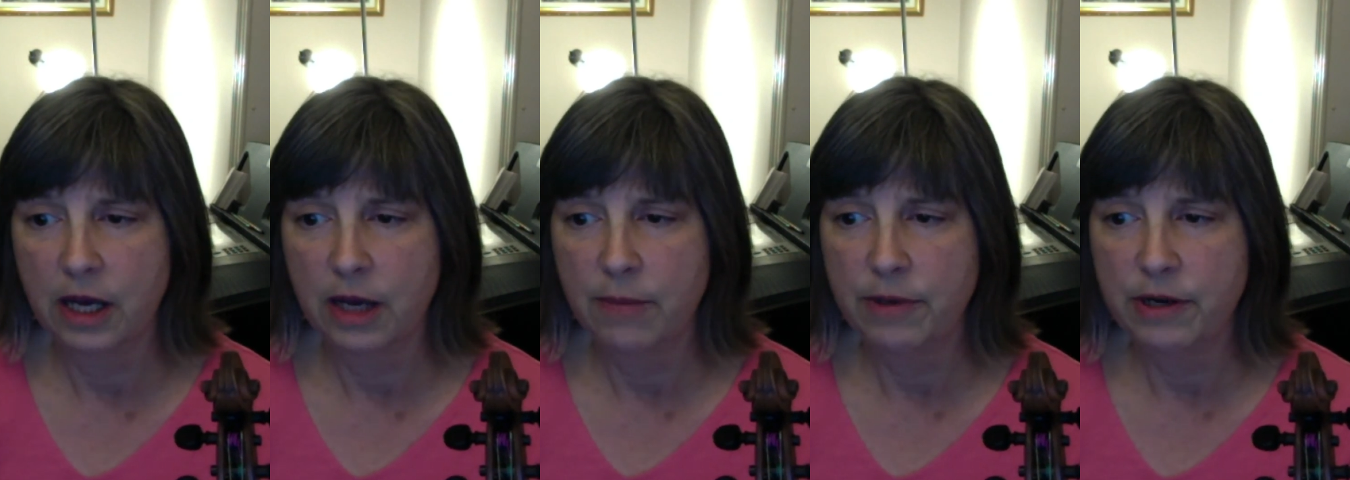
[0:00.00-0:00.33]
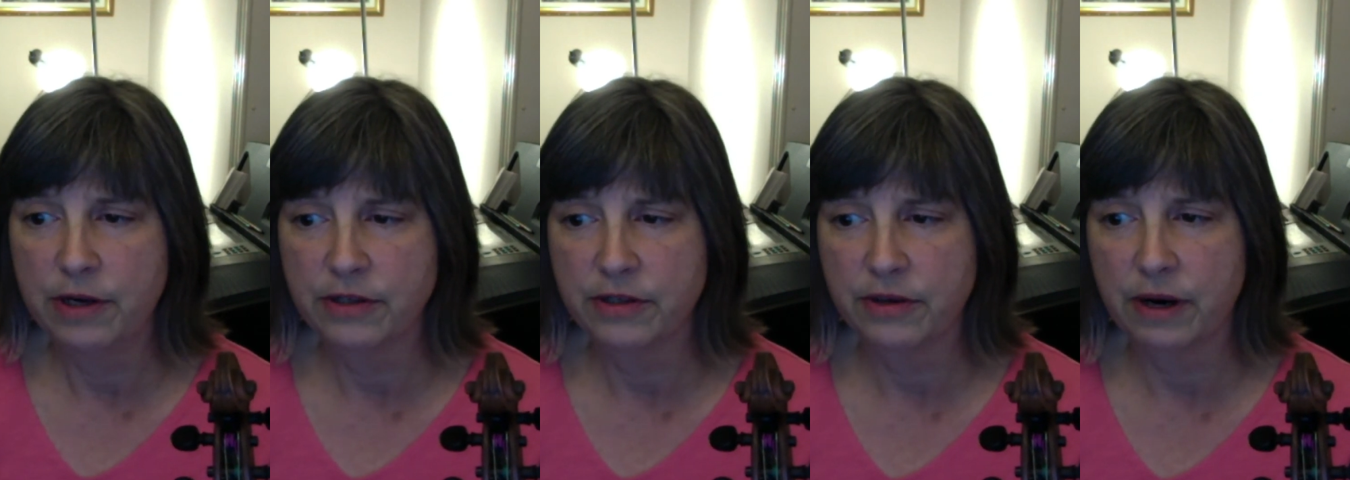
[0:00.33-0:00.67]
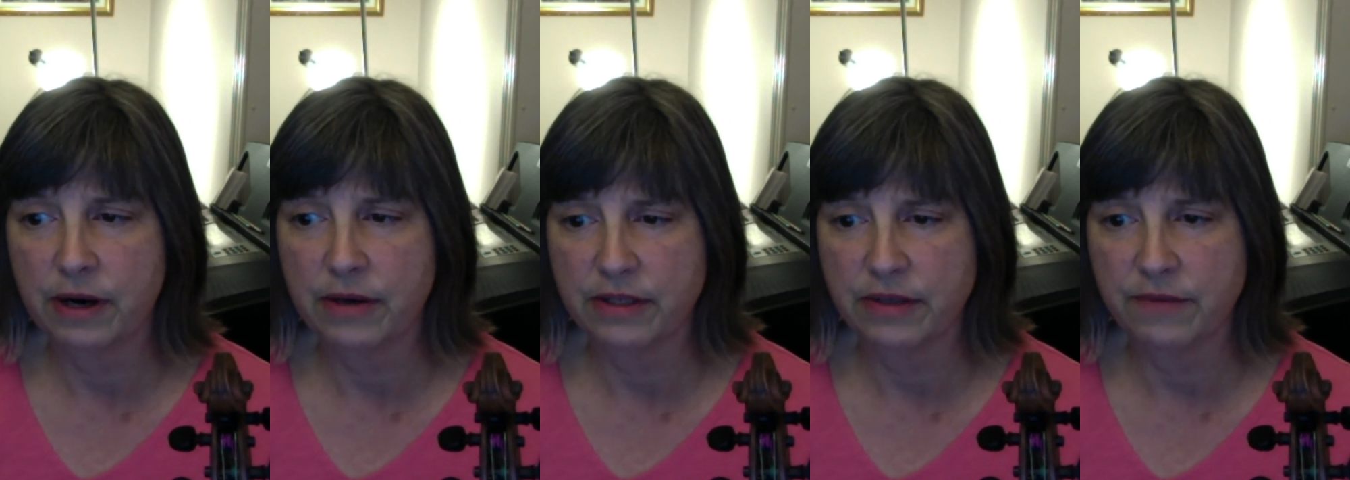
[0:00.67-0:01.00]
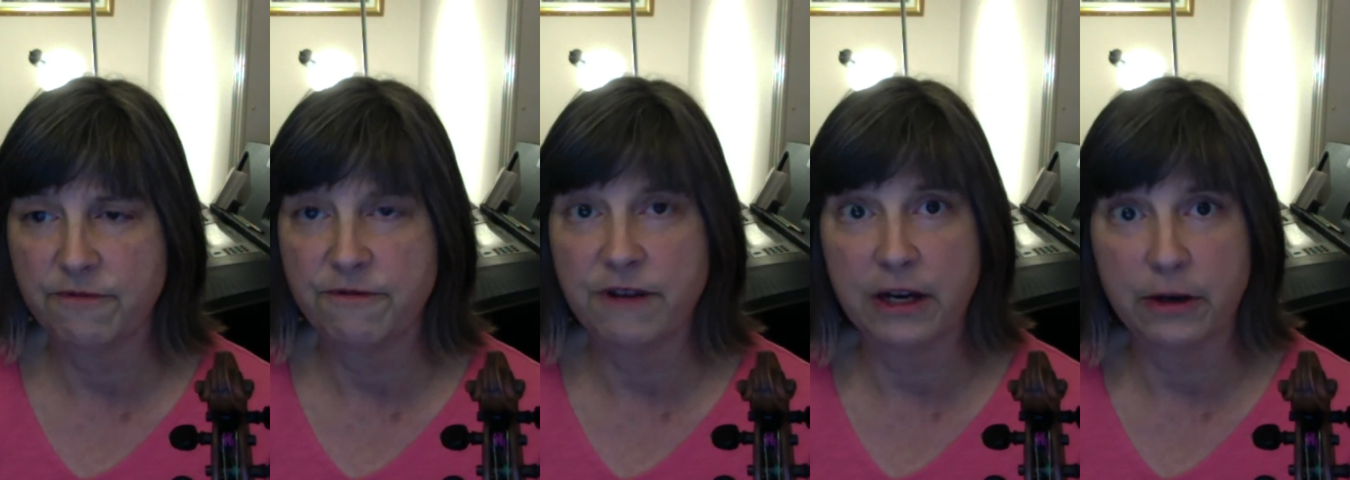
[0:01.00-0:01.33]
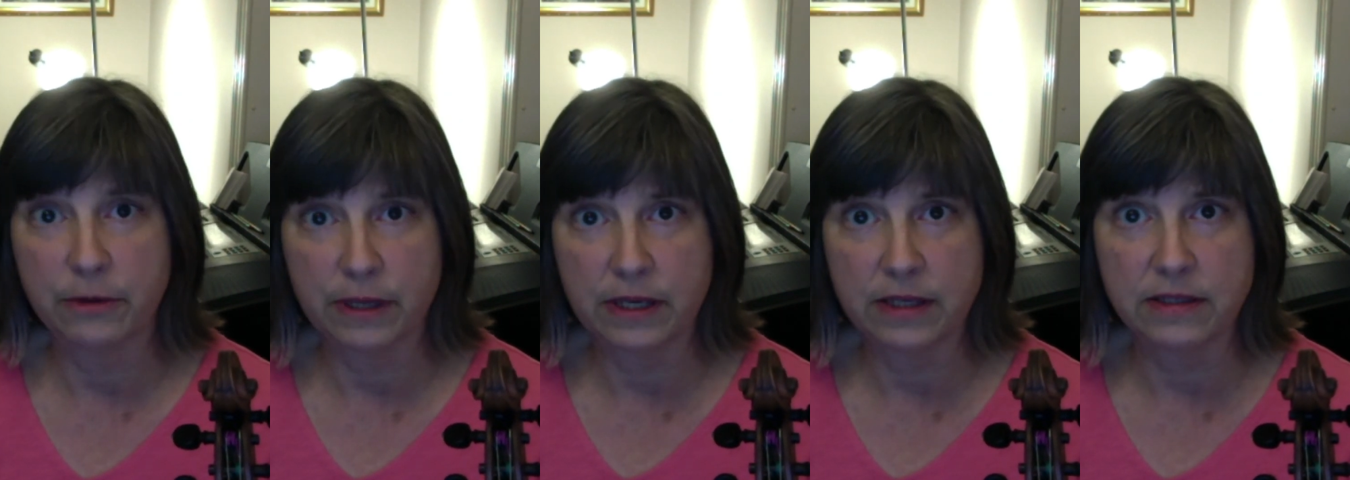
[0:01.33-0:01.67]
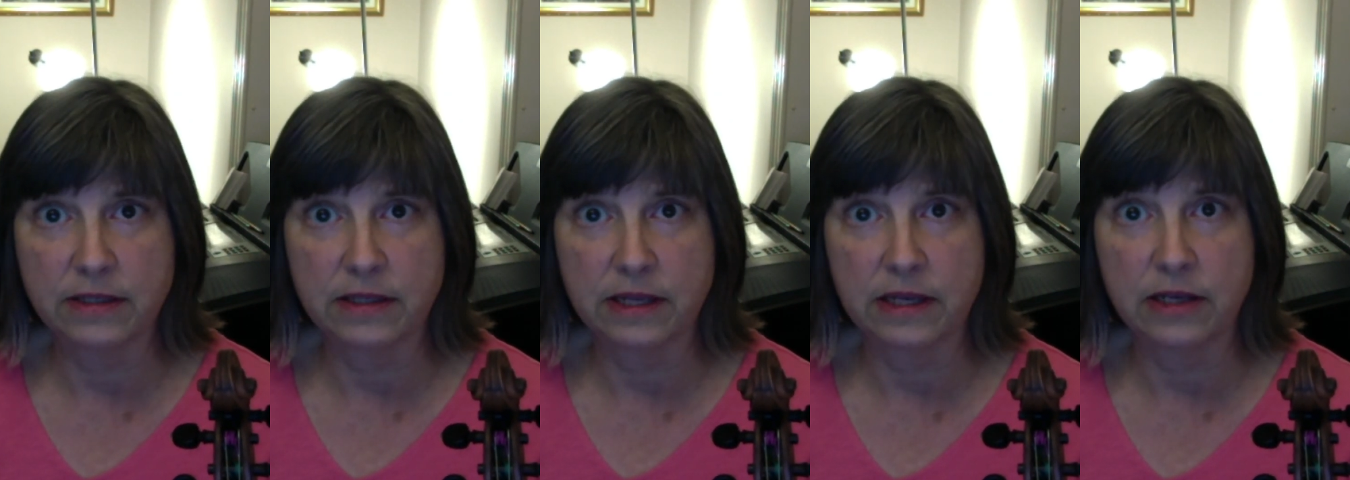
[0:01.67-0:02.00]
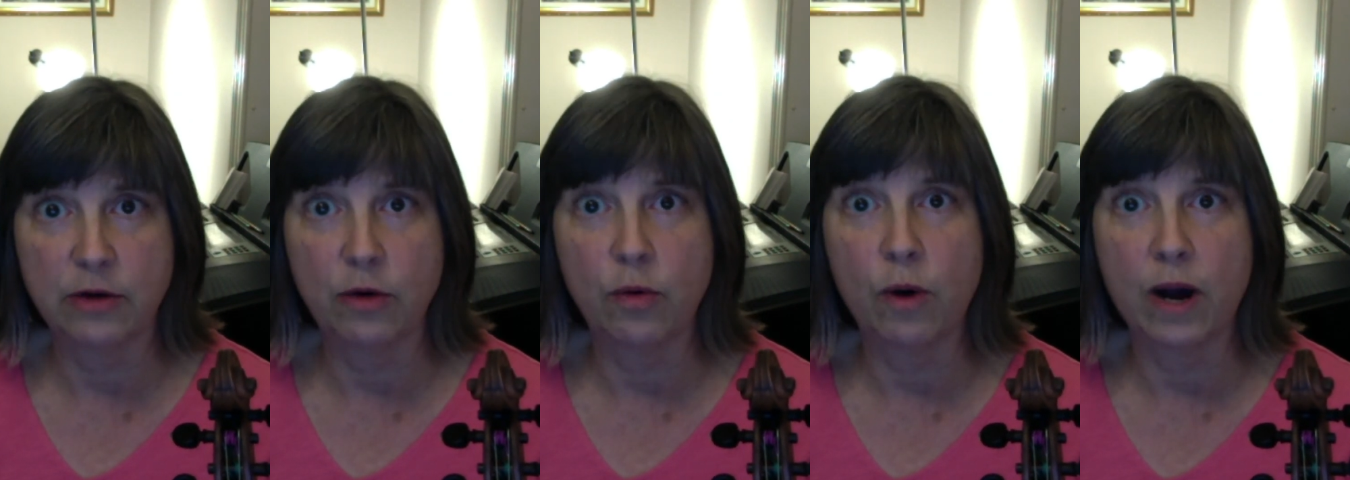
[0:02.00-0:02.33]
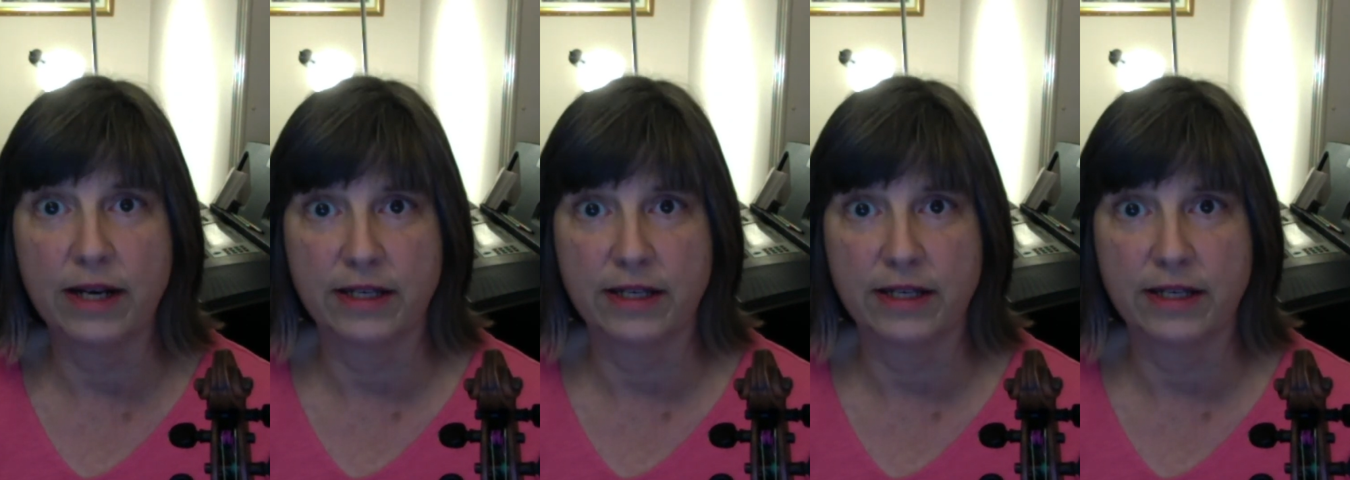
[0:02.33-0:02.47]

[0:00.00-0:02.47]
because there are some fingerings that you'll want